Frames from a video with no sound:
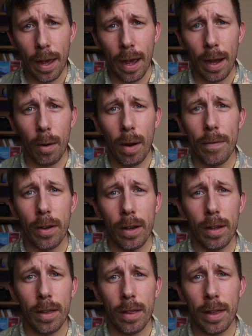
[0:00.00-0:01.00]

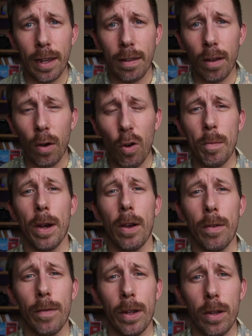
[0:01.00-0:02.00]
However, these are all my
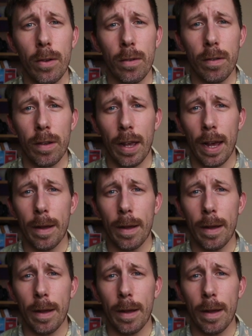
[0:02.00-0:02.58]
own views